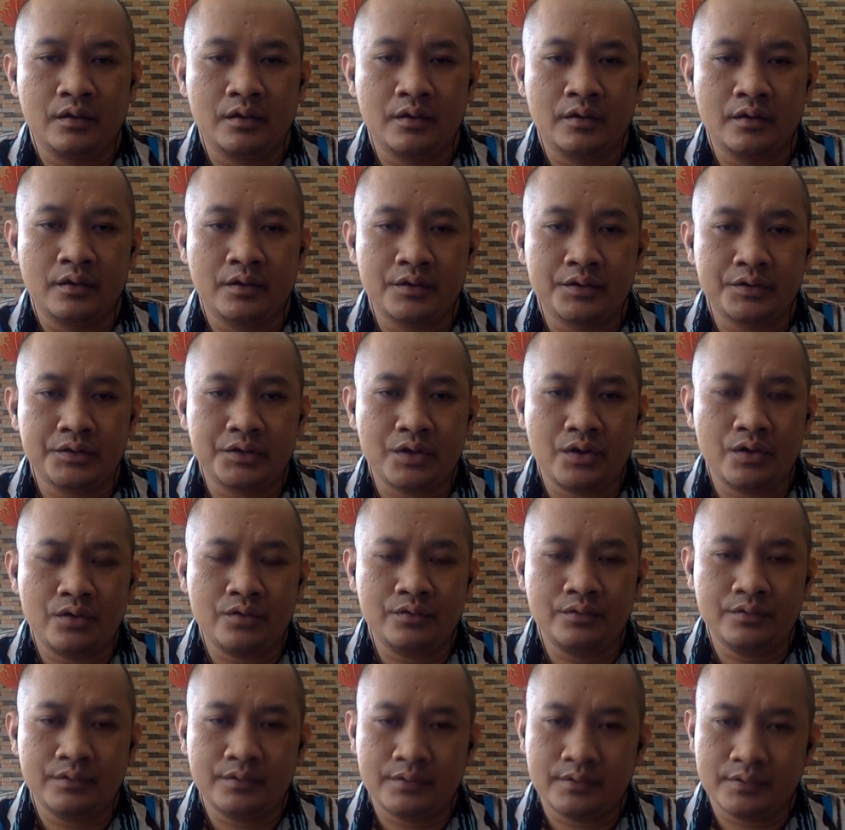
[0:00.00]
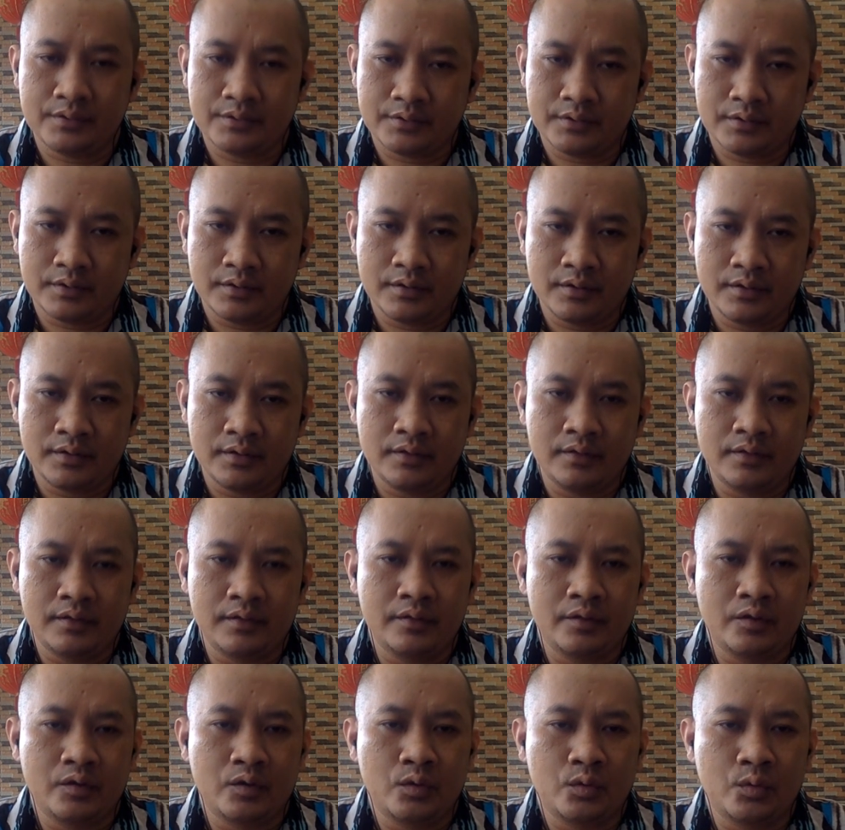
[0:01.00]
So
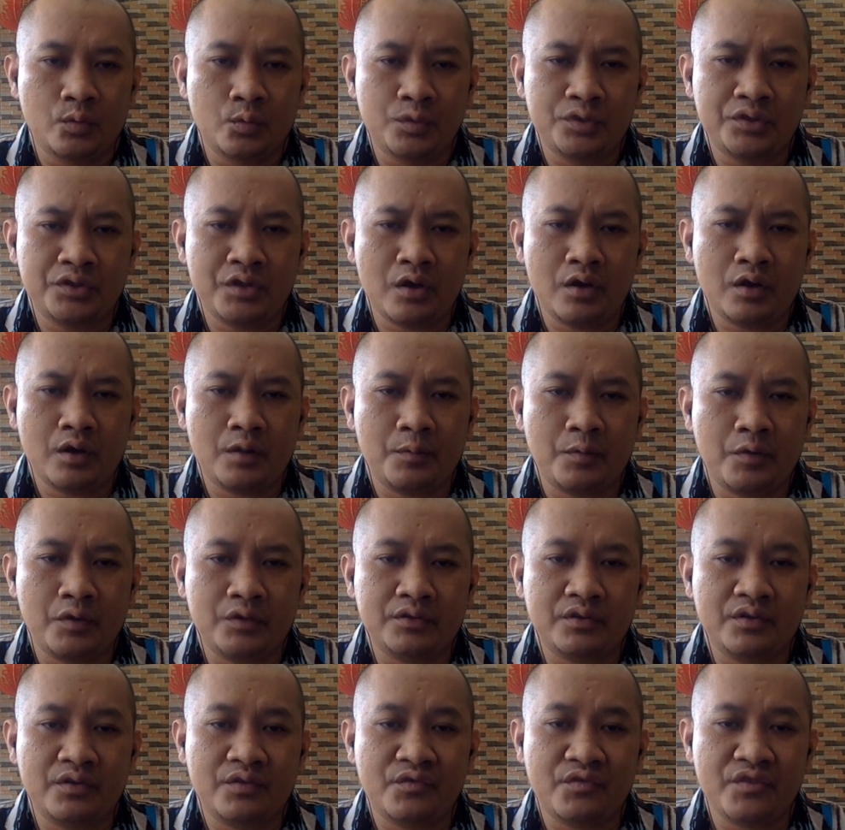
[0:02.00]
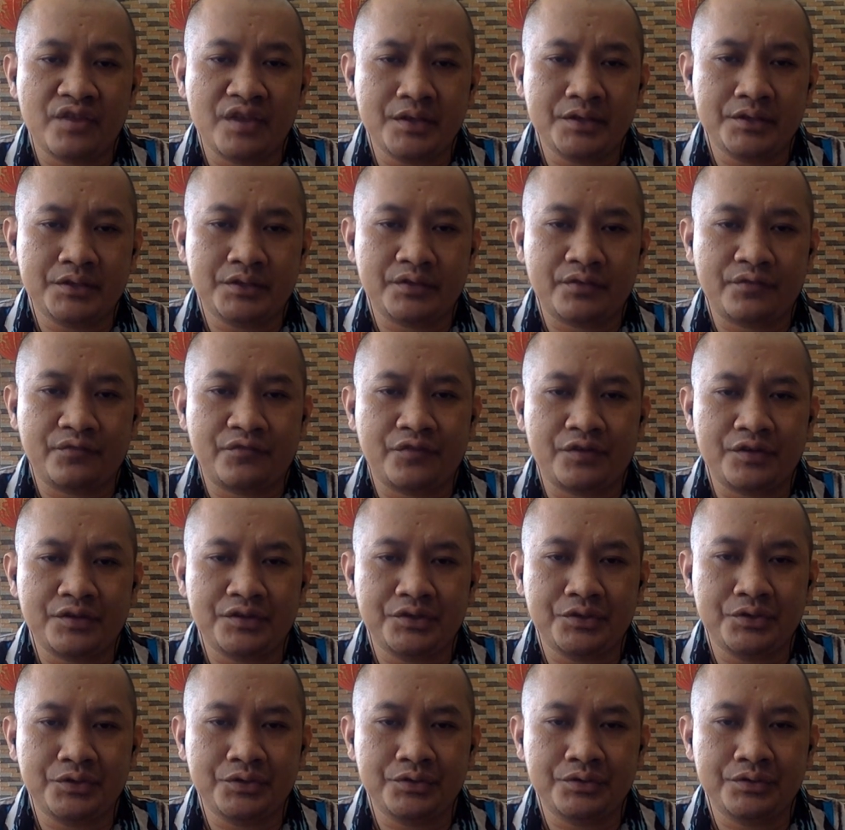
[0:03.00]
we talk about risks
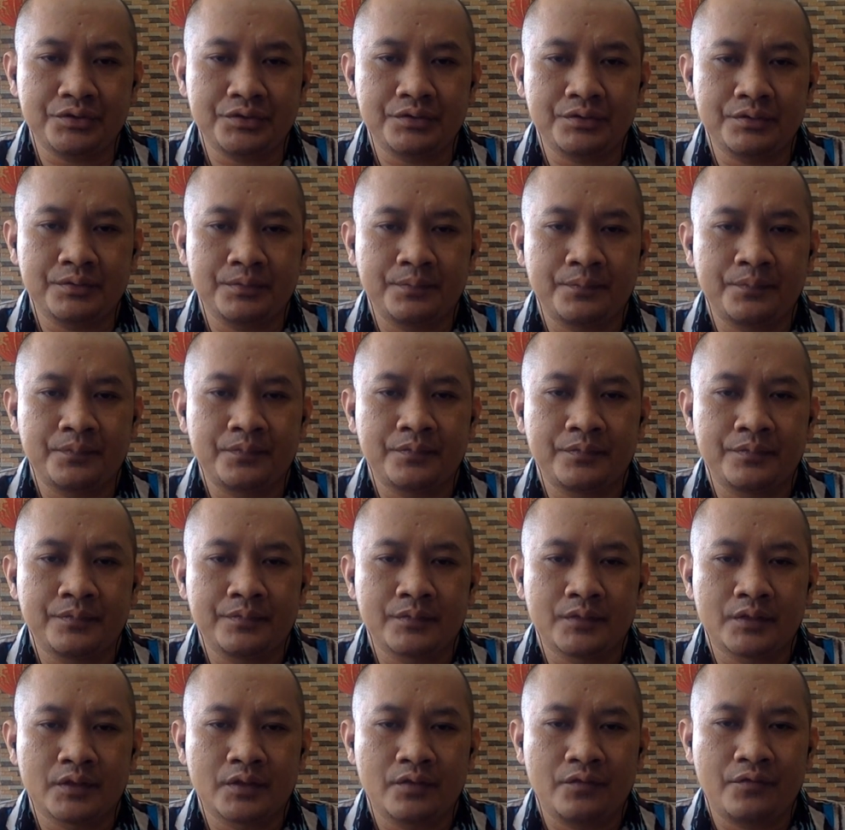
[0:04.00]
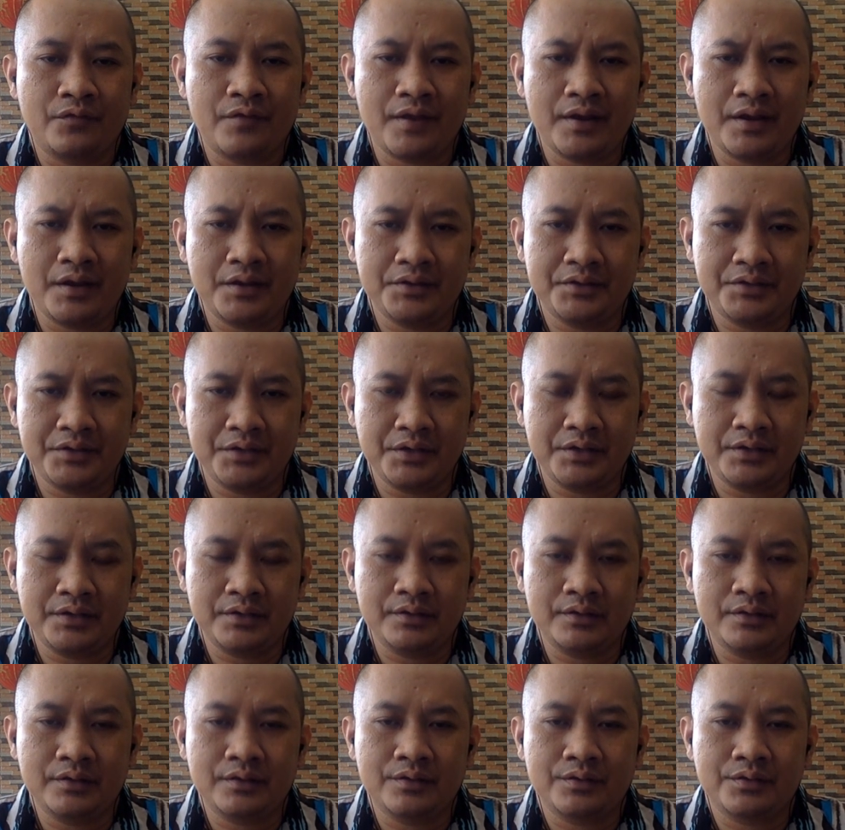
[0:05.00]
versus financing
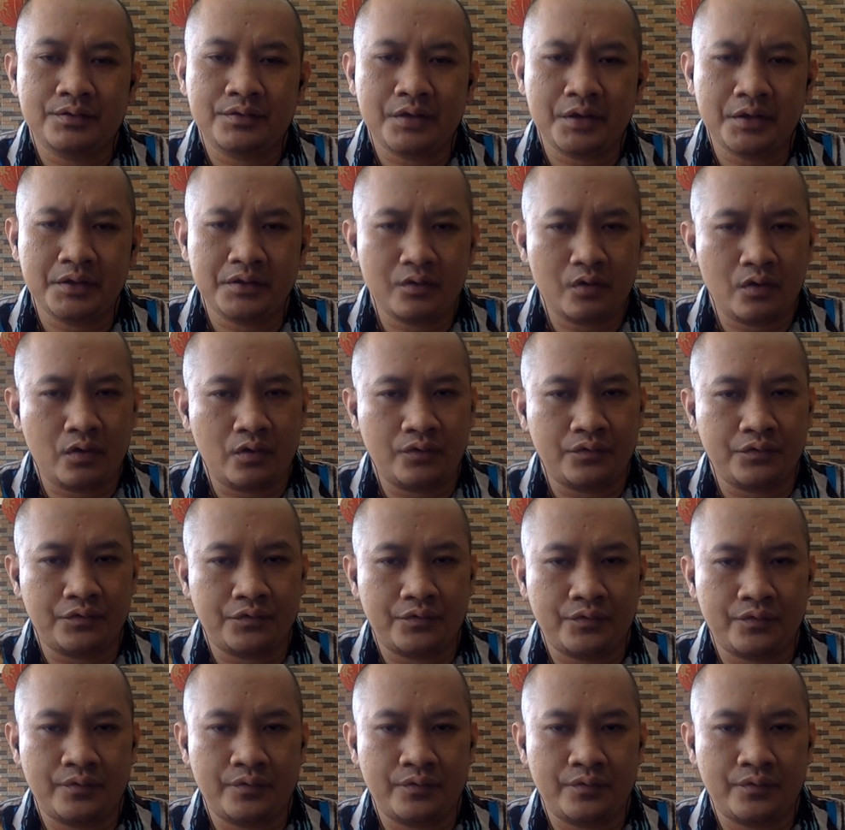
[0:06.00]
trade-off.